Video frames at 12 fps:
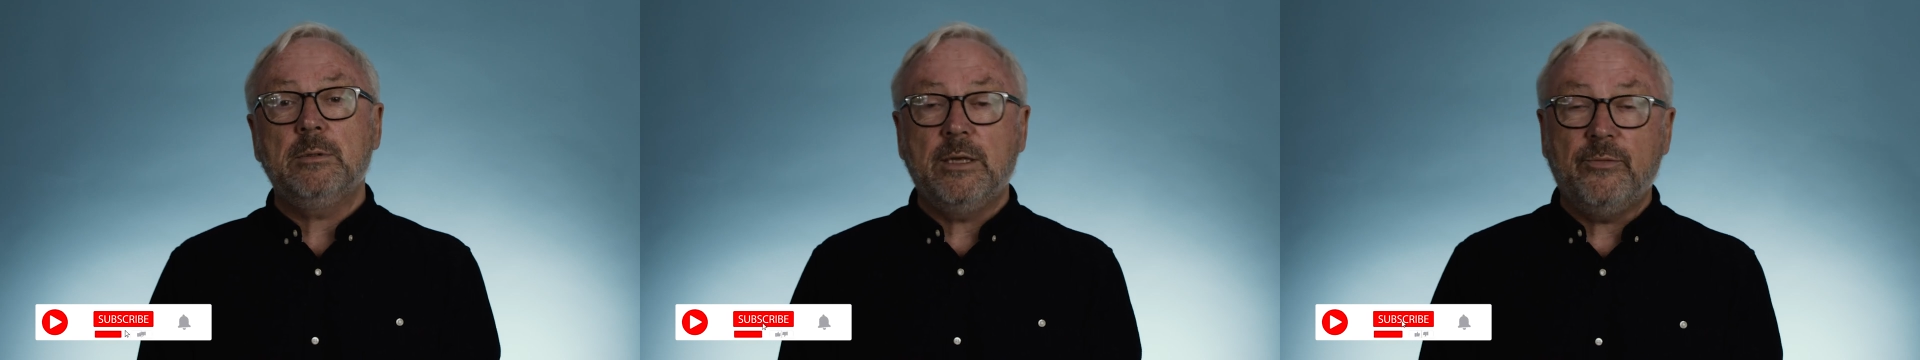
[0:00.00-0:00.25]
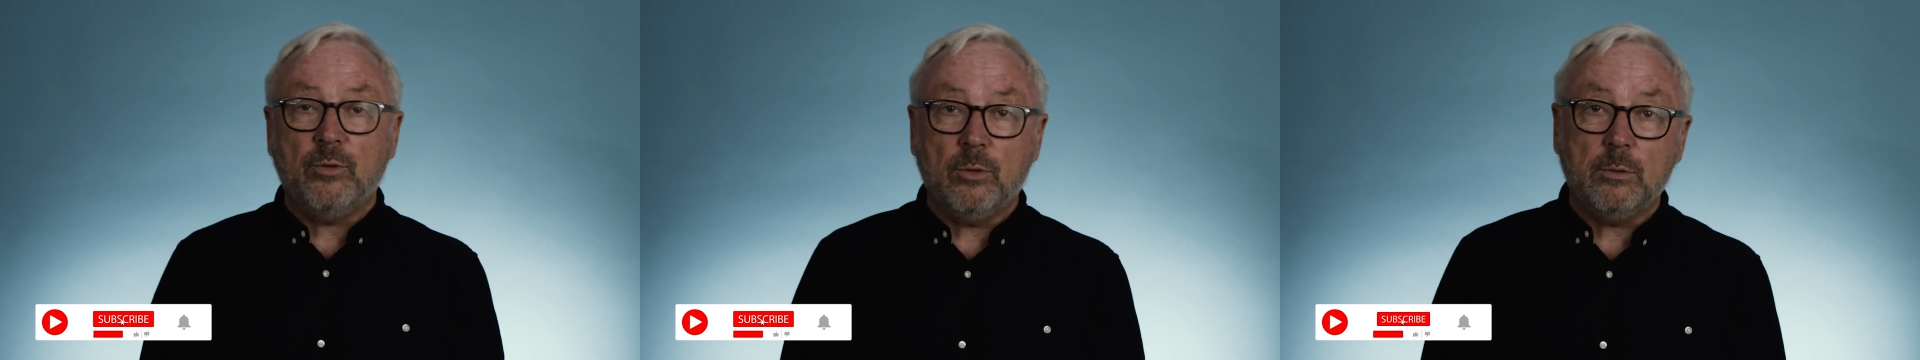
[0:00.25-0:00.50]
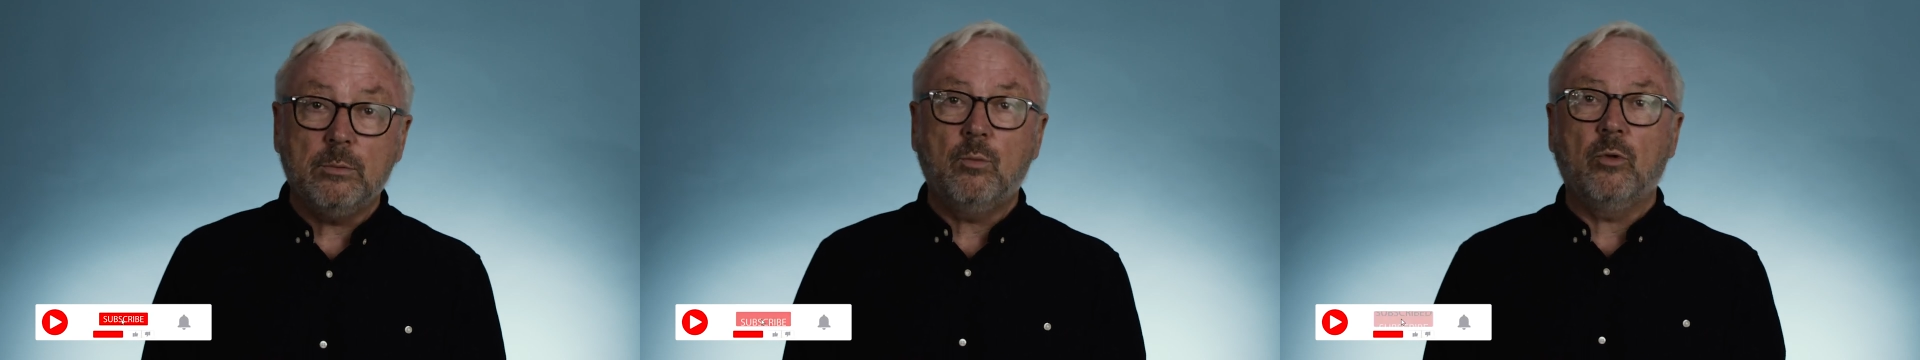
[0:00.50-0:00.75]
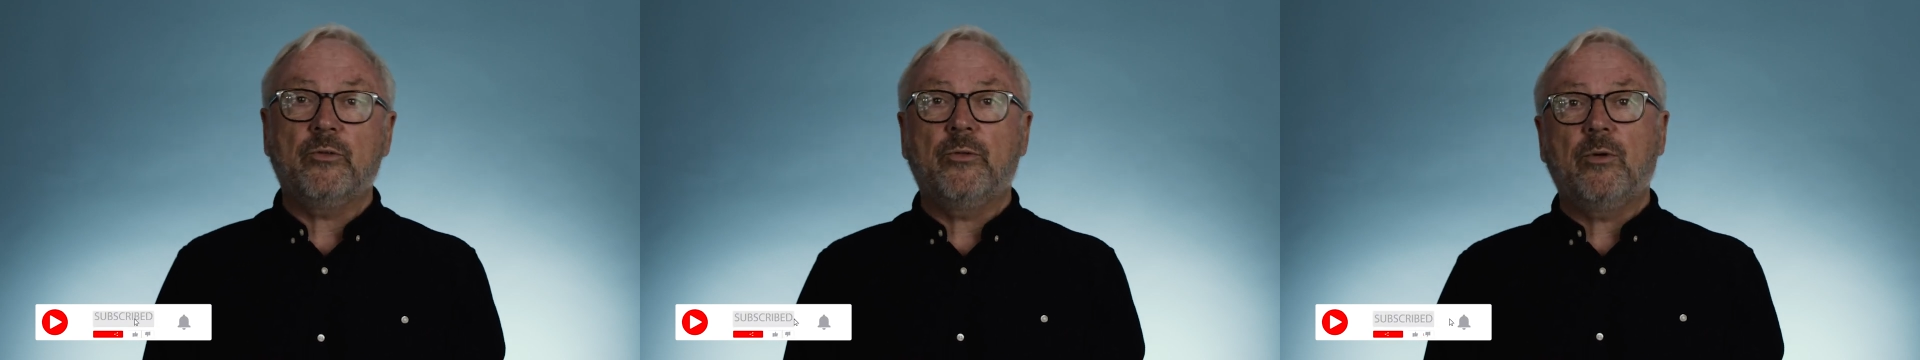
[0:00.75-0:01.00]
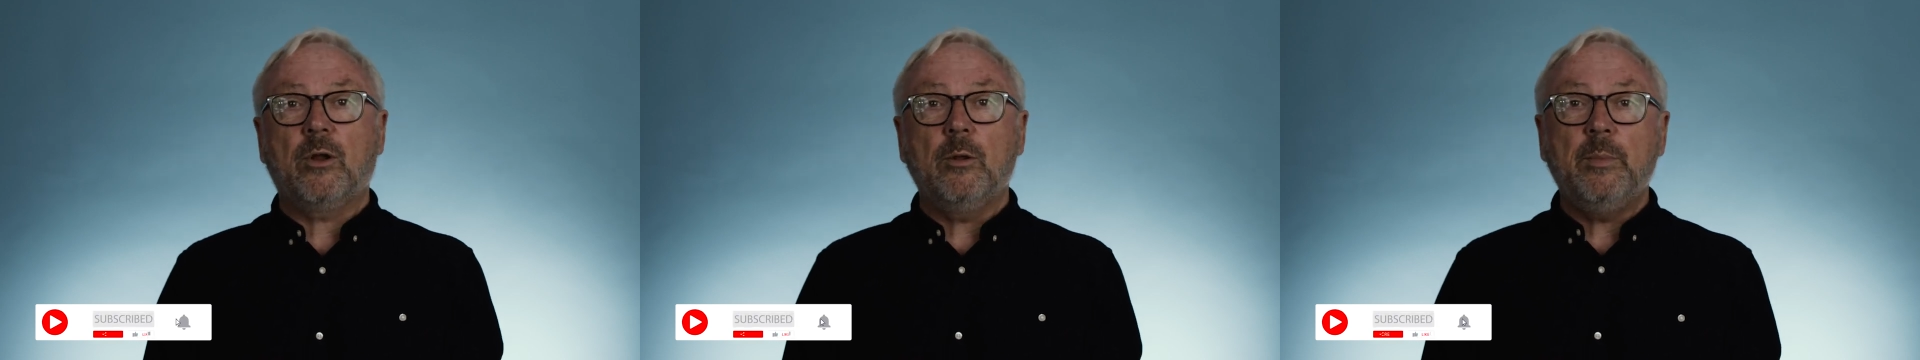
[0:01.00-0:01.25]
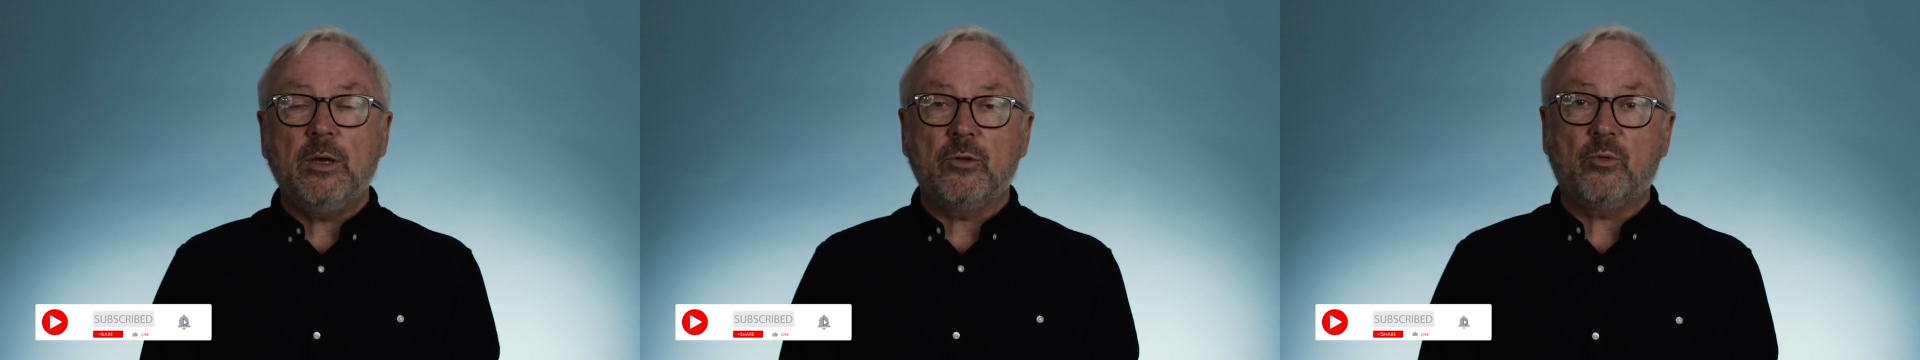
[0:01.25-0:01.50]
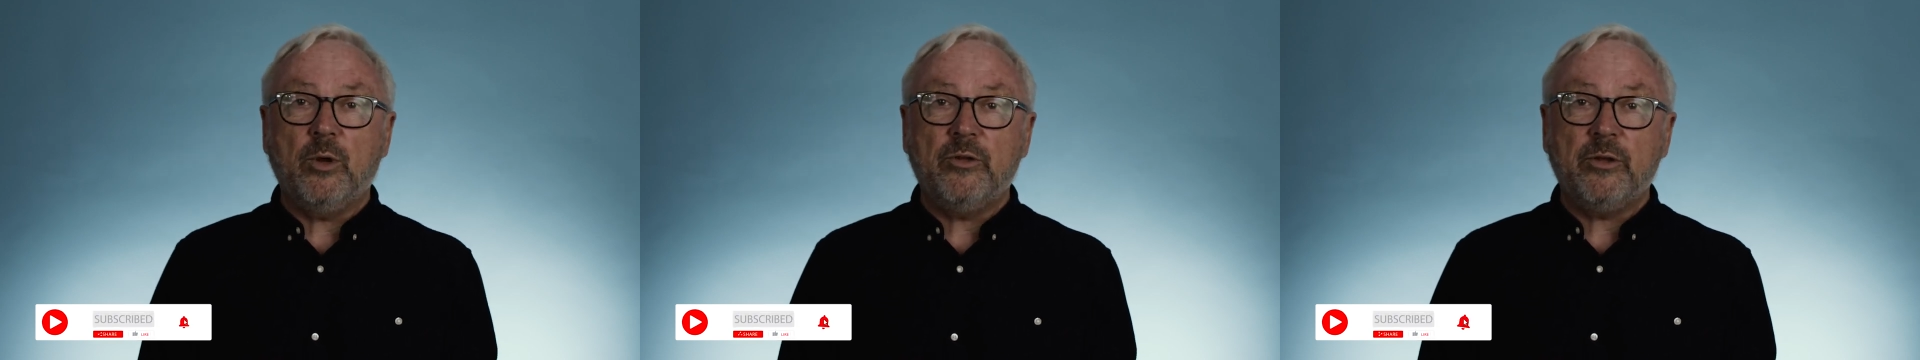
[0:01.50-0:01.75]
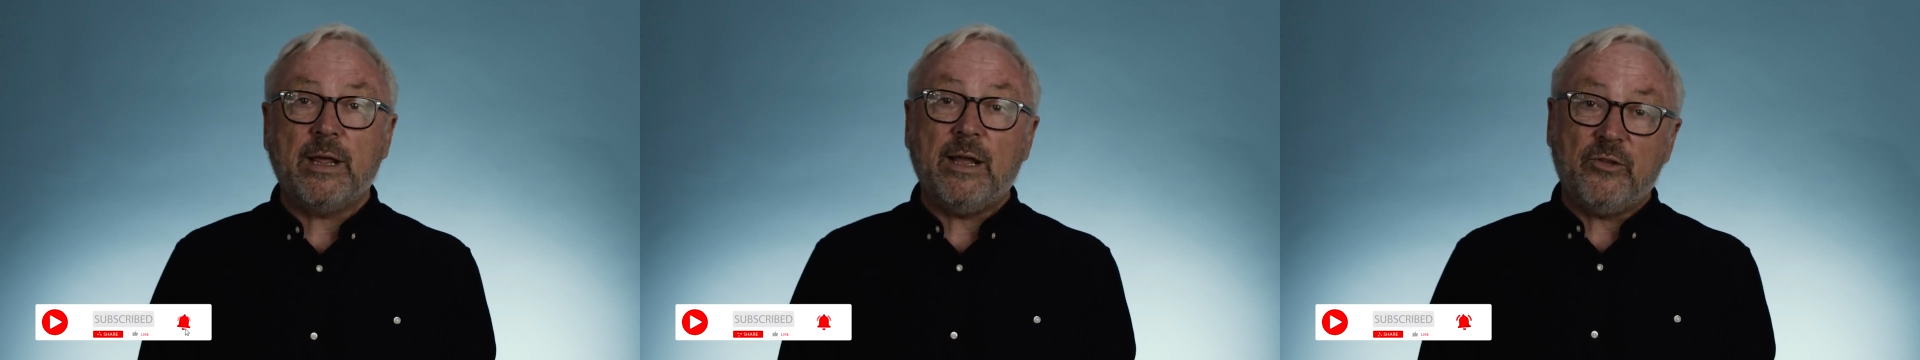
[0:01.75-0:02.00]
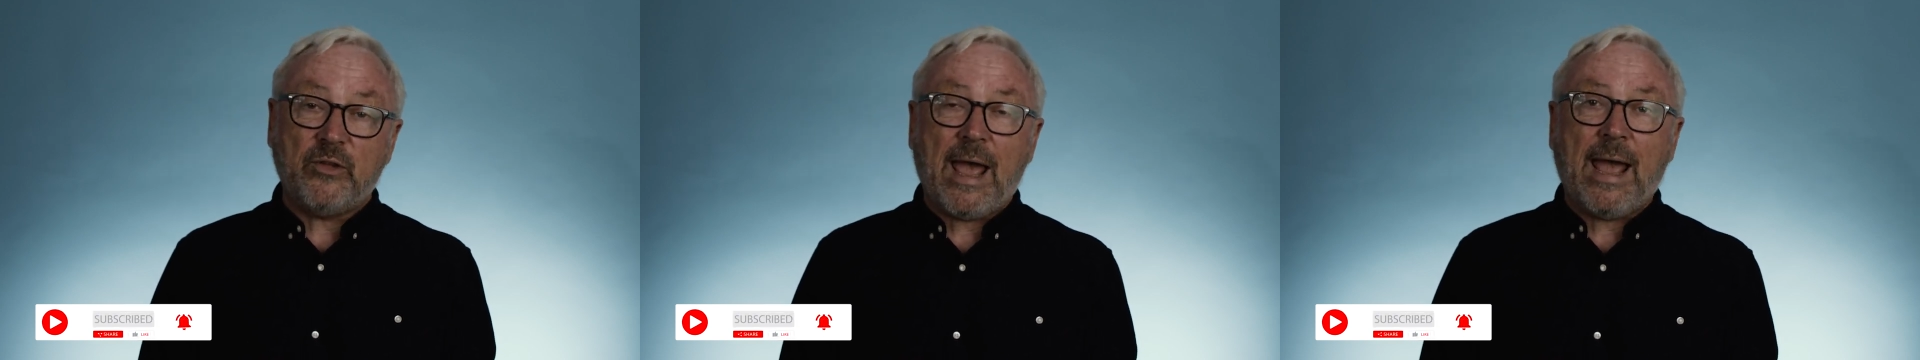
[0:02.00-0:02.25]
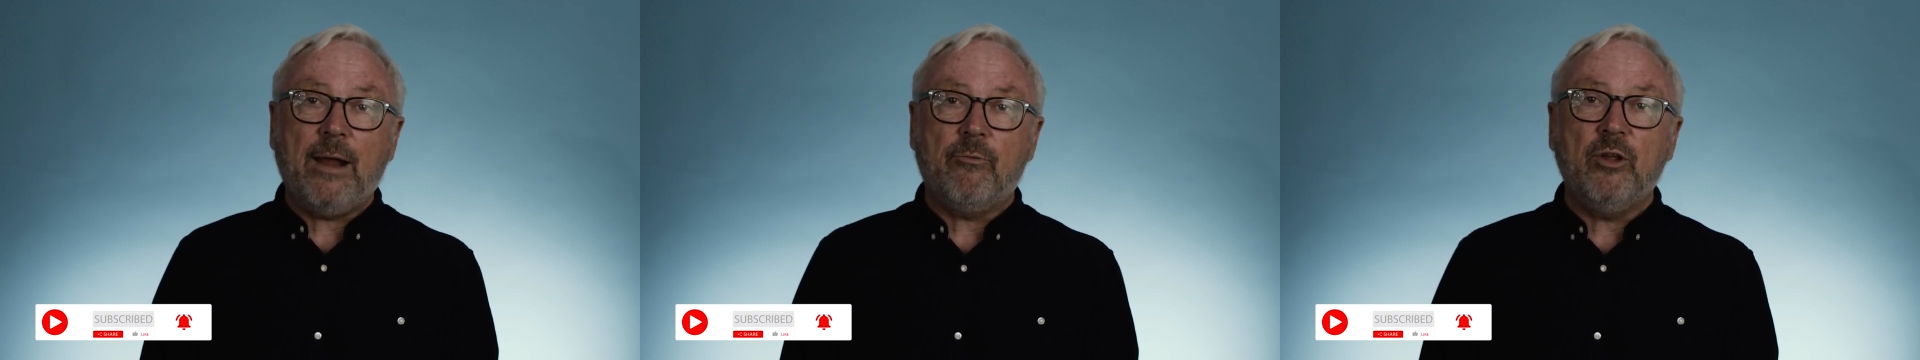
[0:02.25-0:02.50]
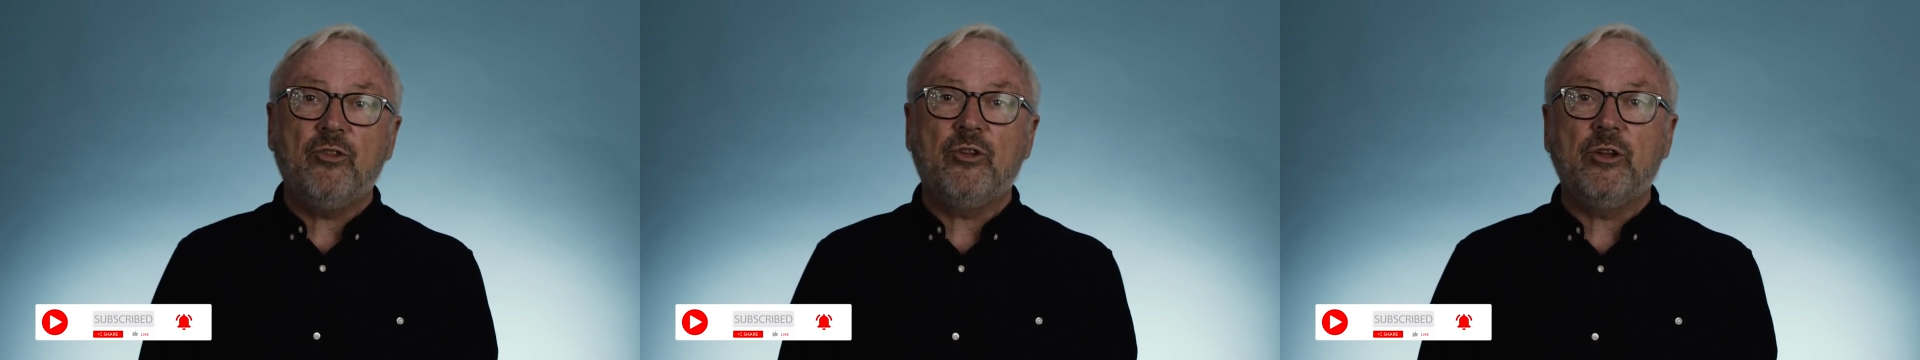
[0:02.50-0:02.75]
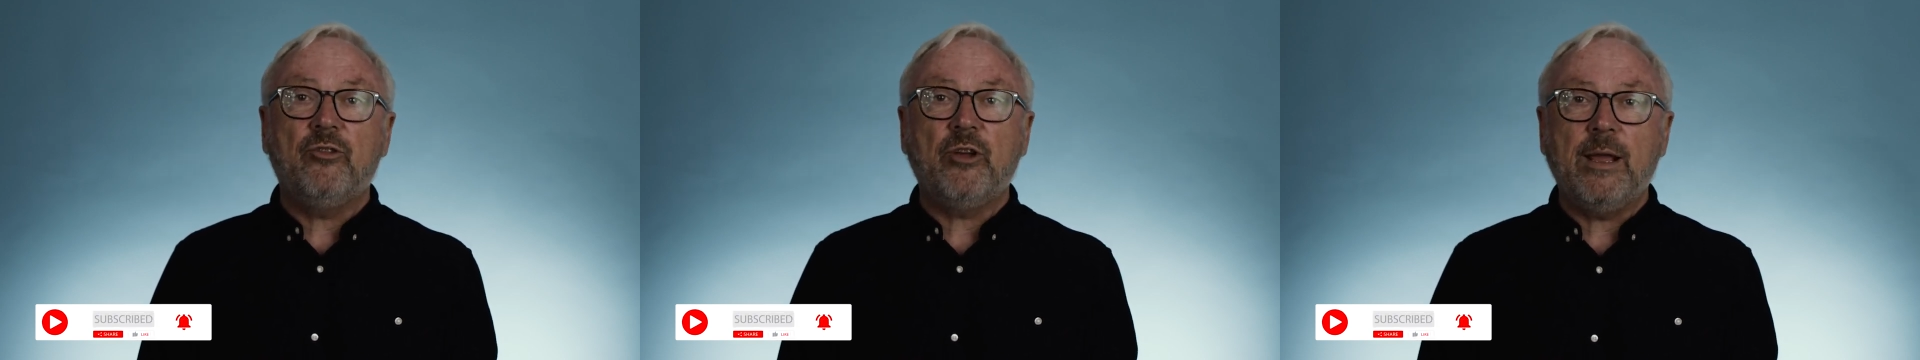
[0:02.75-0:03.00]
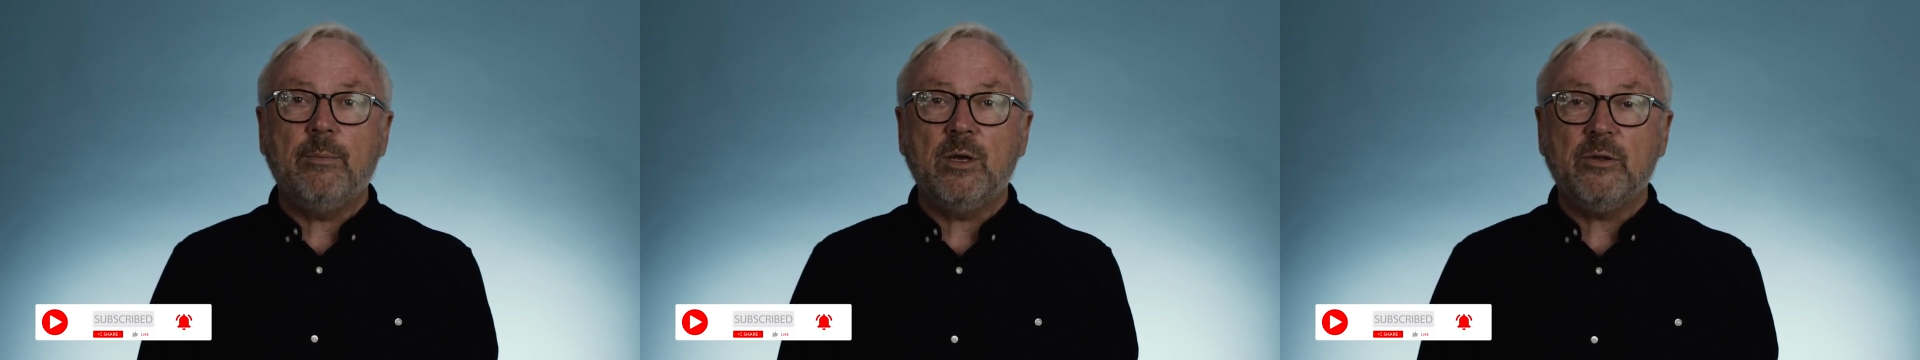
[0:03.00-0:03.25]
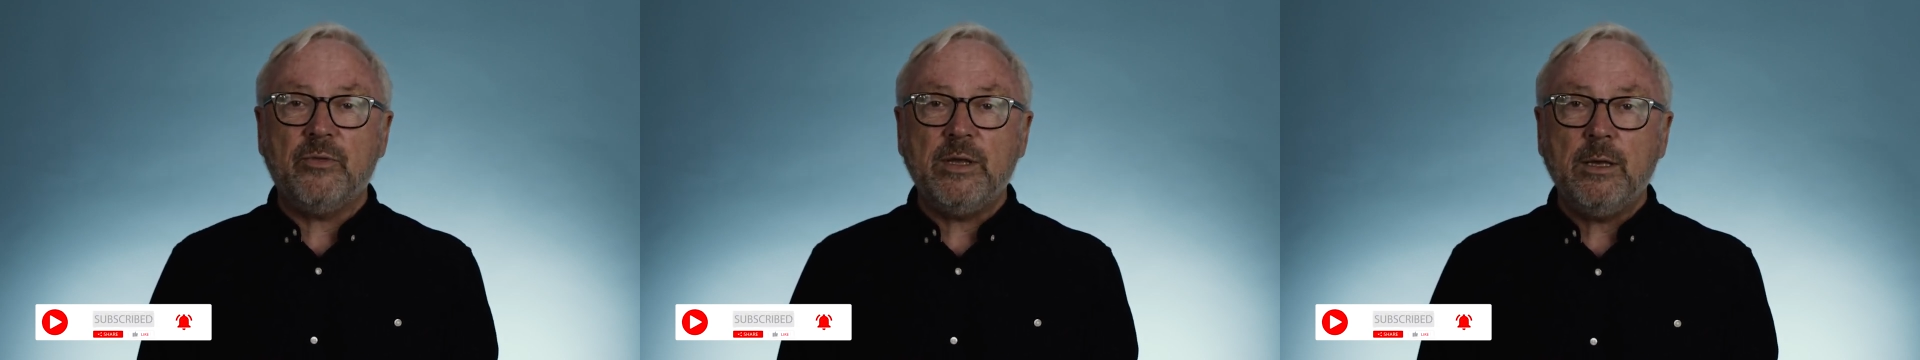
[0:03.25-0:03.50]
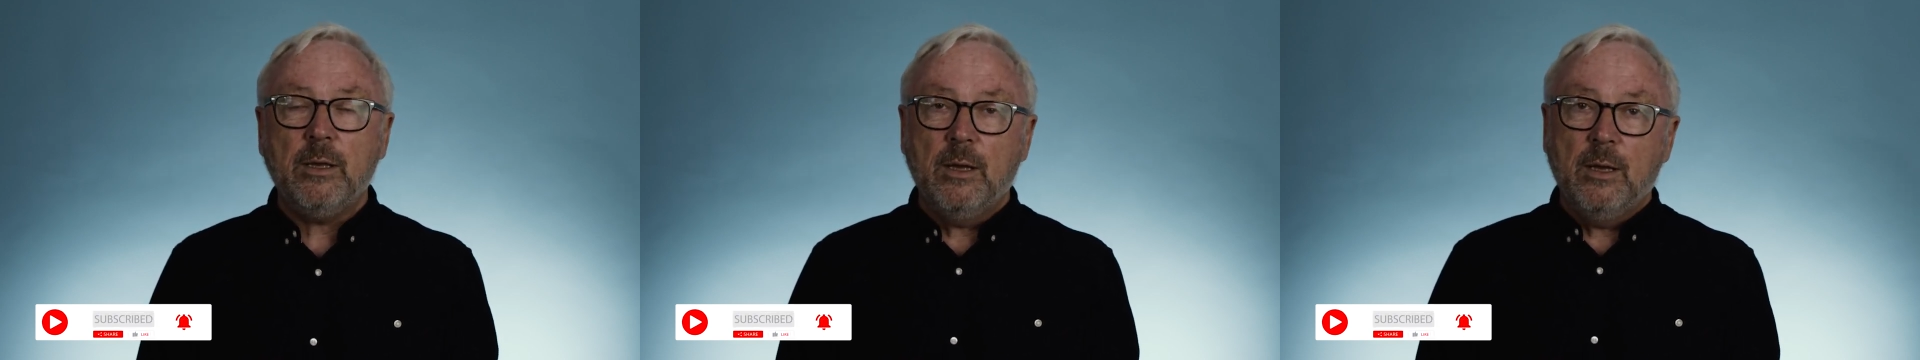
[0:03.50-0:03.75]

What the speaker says: If you want to follow me on Twitter, that's at Richard J. Murphy.